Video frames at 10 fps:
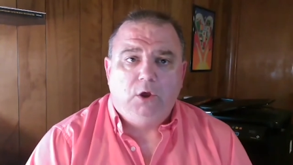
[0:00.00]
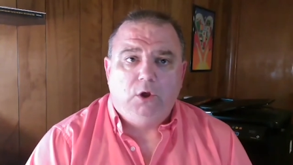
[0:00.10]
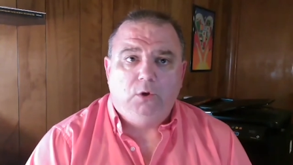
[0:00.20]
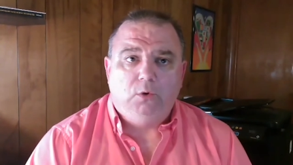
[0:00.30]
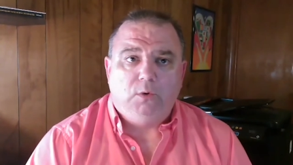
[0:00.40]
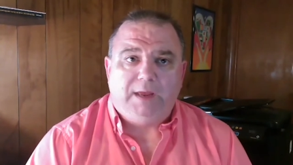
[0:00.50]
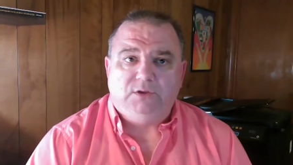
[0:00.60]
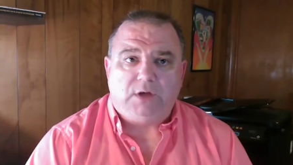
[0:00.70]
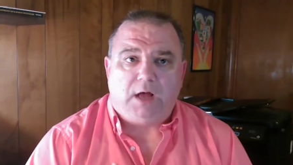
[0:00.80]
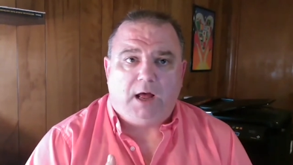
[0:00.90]
who
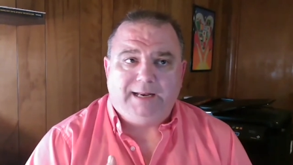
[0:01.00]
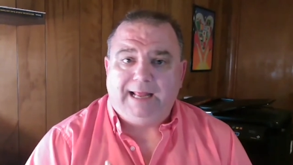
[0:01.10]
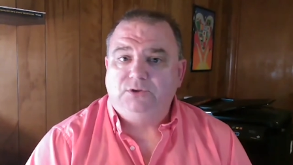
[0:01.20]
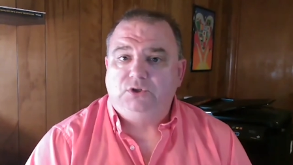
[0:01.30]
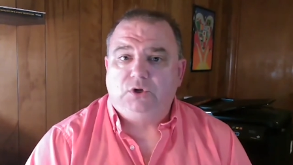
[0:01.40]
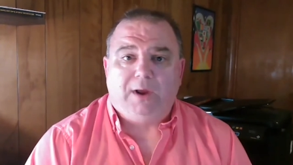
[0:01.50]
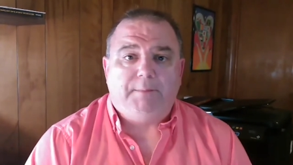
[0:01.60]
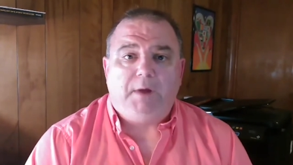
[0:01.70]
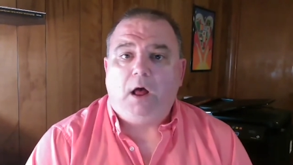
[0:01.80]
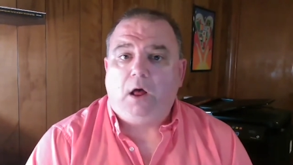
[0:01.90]
is on
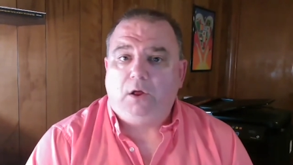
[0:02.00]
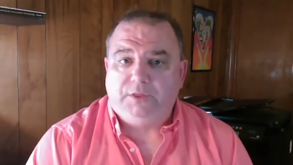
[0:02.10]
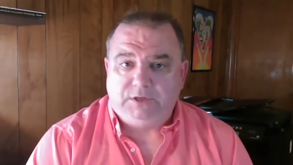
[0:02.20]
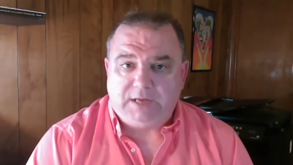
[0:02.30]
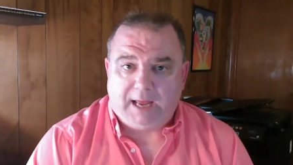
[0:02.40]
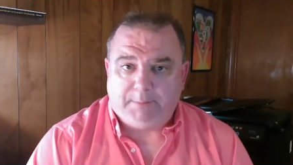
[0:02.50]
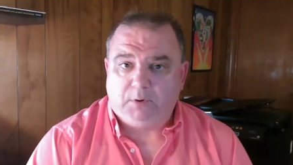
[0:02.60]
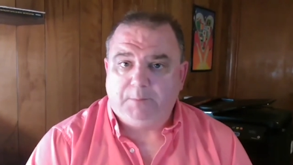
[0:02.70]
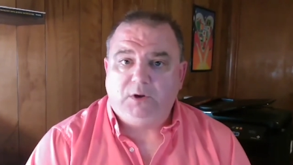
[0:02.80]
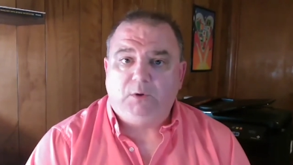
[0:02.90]
Instagram all the time
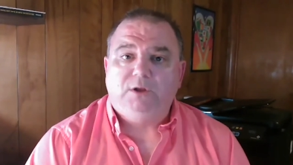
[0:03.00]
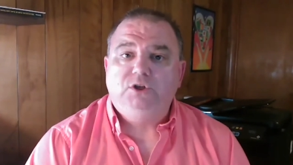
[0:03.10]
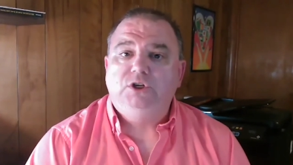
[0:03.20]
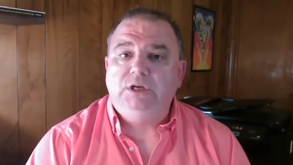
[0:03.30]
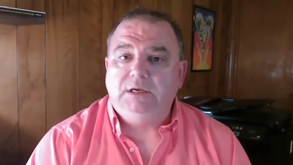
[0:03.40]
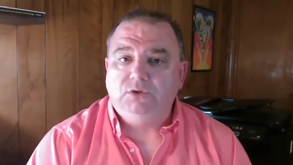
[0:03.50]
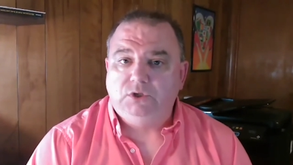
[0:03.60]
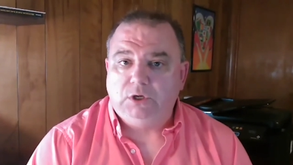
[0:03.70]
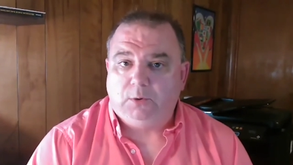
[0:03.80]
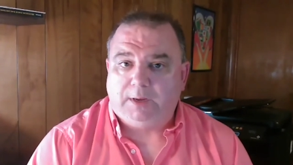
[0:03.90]
promoting what she is
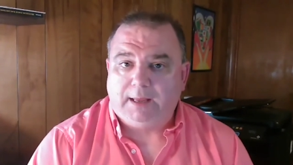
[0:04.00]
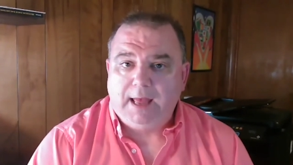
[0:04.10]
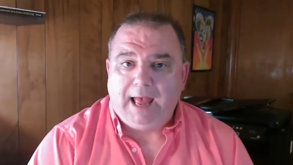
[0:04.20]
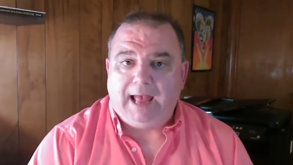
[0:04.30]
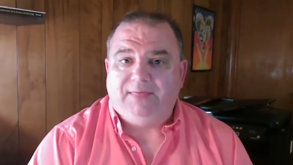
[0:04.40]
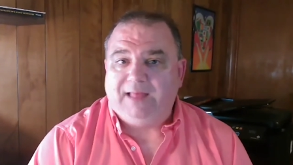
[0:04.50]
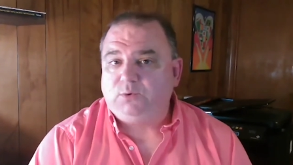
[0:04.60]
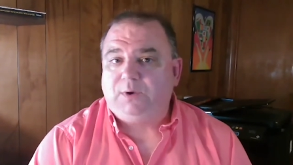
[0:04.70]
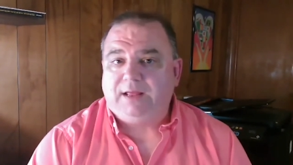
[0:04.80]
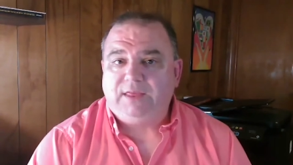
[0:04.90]
doing. And that's
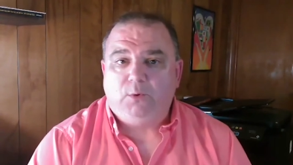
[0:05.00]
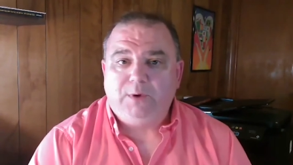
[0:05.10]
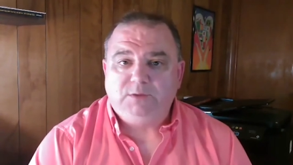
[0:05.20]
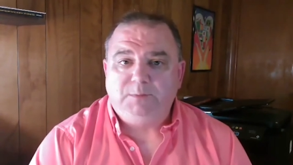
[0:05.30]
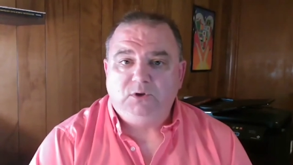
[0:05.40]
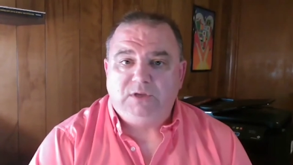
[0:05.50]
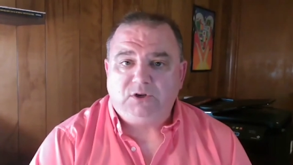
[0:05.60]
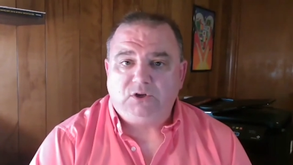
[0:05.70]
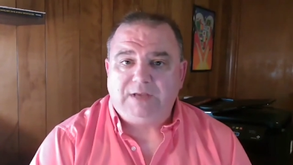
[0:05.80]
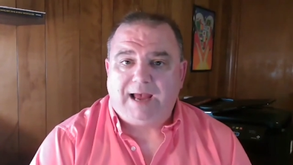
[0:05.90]
what I think we as
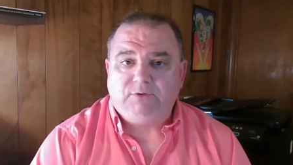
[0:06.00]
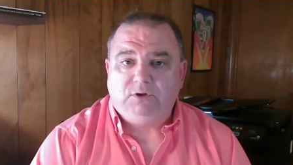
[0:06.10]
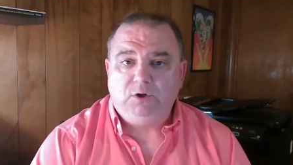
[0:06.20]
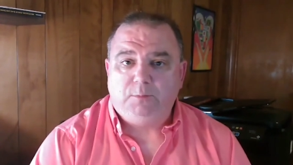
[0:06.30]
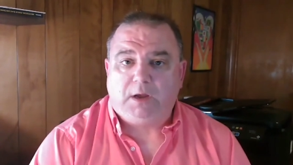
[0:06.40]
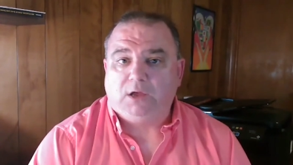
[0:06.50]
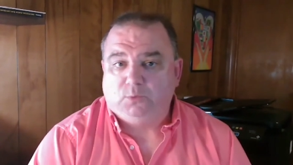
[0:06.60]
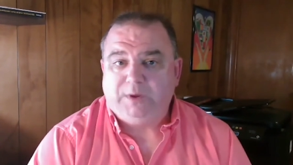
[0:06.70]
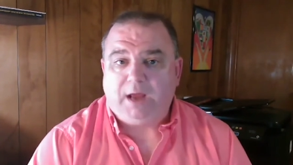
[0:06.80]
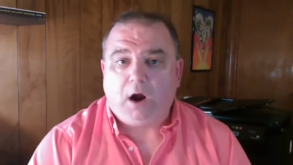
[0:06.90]
musicians have to do because
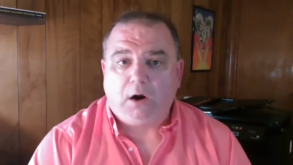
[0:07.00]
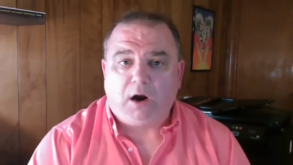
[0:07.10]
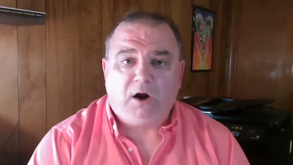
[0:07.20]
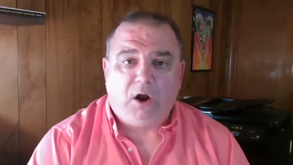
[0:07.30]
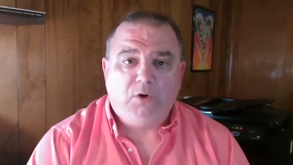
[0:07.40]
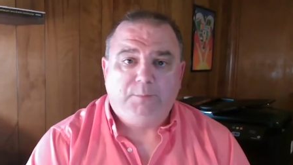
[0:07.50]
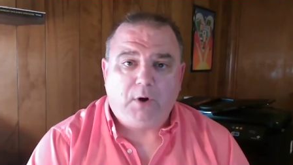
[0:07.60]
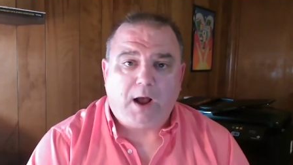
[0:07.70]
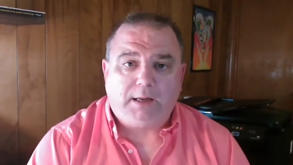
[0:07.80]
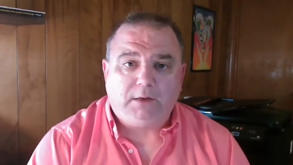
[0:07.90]
we are our own
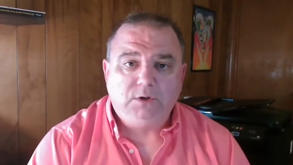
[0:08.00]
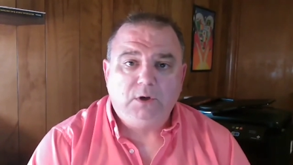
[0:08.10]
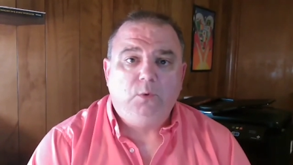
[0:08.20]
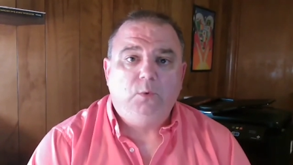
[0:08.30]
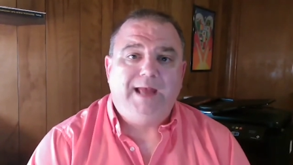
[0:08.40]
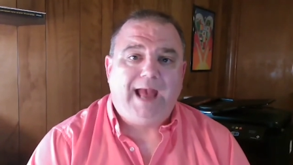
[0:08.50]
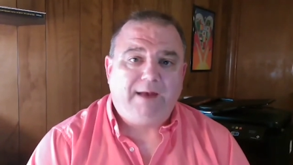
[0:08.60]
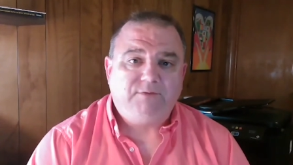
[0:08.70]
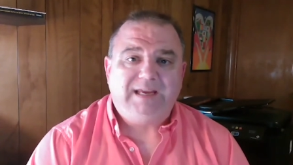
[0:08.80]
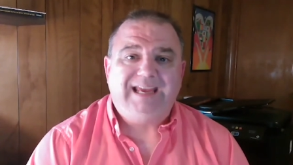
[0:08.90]
product. We
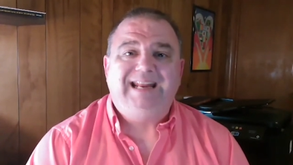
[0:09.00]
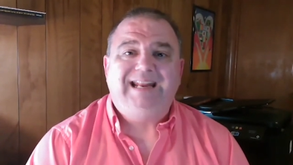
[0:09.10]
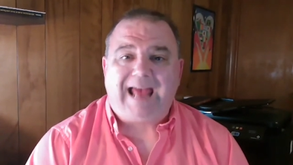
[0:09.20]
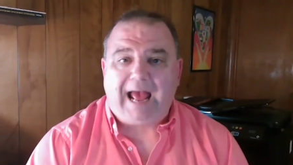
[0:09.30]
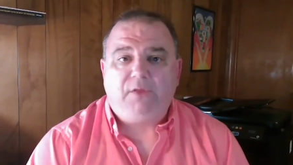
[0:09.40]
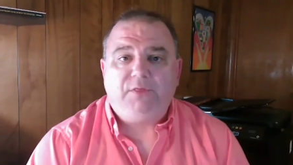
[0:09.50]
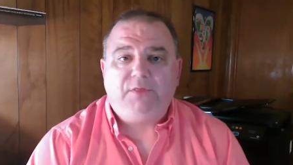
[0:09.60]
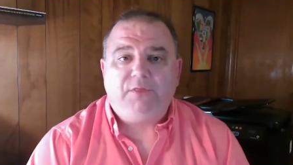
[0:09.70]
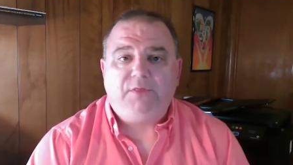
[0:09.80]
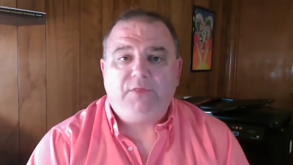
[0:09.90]
have to get it out
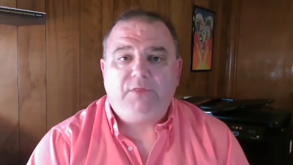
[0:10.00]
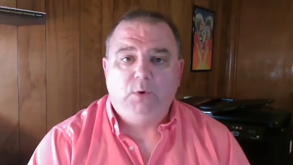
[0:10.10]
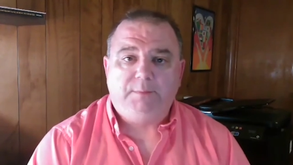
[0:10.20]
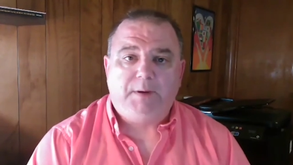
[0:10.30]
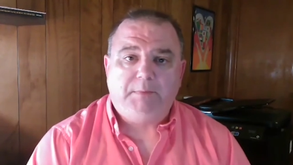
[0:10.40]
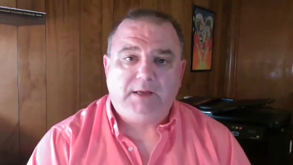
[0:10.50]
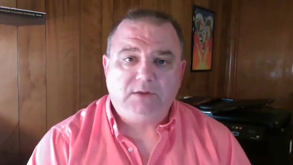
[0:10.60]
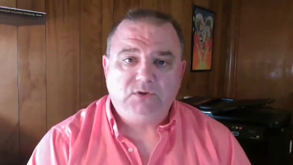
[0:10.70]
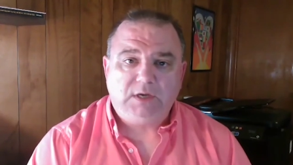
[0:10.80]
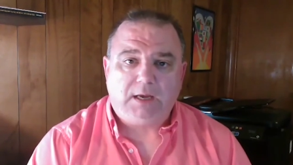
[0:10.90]
there where the
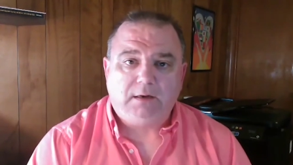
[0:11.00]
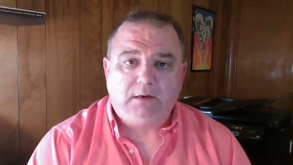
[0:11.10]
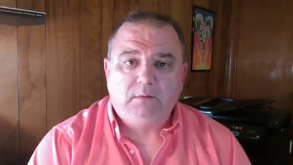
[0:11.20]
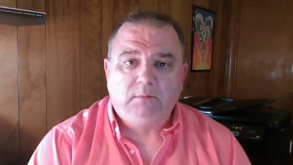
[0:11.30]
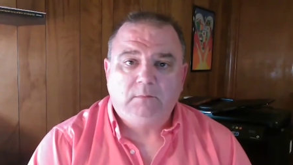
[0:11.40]
public can see it.